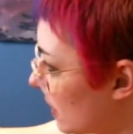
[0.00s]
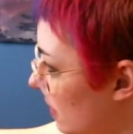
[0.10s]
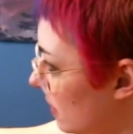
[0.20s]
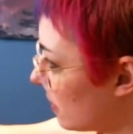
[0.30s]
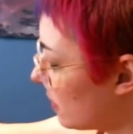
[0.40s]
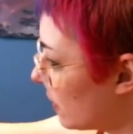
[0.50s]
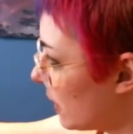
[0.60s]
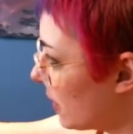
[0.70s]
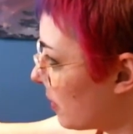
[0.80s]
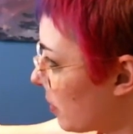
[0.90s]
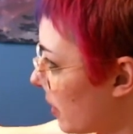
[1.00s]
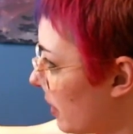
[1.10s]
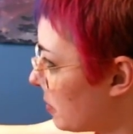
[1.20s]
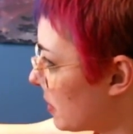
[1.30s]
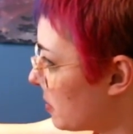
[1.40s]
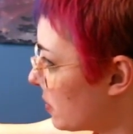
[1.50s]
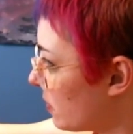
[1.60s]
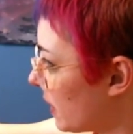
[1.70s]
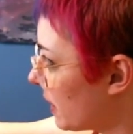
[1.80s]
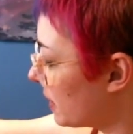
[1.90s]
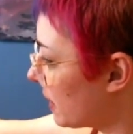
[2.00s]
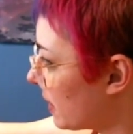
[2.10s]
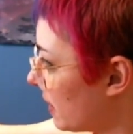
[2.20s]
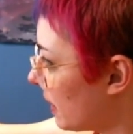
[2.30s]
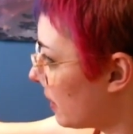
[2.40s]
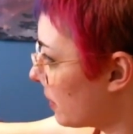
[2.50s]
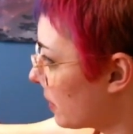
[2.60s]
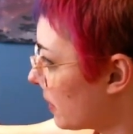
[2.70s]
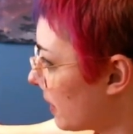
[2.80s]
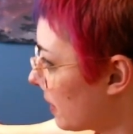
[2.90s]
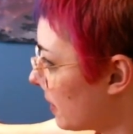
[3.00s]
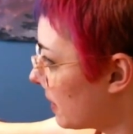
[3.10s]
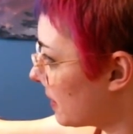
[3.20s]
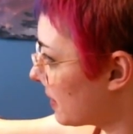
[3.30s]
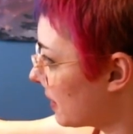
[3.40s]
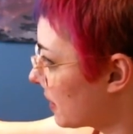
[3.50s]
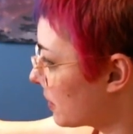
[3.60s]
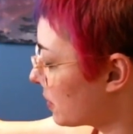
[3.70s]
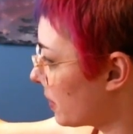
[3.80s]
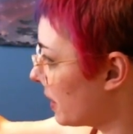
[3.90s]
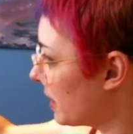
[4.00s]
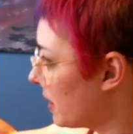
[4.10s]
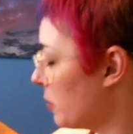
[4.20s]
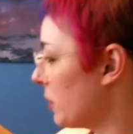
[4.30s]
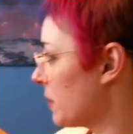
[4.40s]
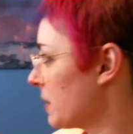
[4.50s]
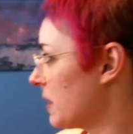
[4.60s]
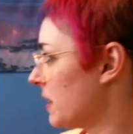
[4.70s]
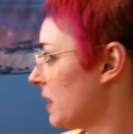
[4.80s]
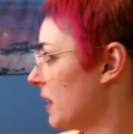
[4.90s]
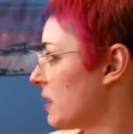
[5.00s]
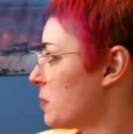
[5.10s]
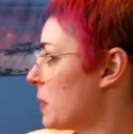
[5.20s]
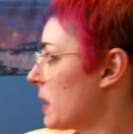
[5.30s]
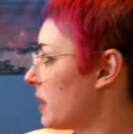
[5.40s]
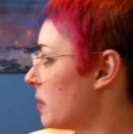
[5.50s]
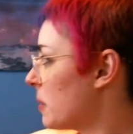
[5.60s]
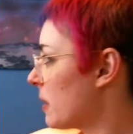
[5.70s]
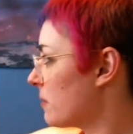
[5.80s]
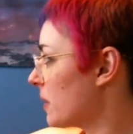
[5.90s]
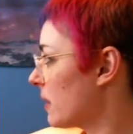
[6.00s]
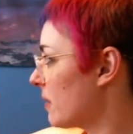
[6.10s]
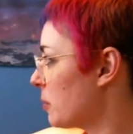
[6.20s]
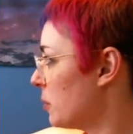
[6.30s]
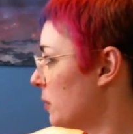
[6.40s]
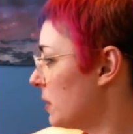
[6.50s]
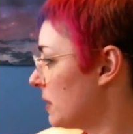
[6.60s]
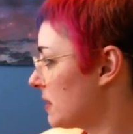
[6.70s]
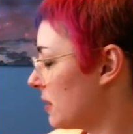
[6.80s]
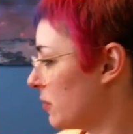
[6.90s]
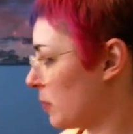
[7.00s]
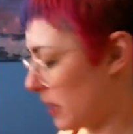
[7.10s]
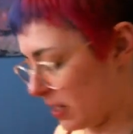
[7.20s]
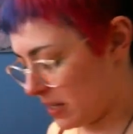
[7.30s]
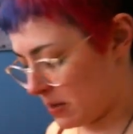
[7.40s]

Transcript: It's funny, I think my laptop's fan got louder now that it's like straining more to catch back up after having booted itself back up.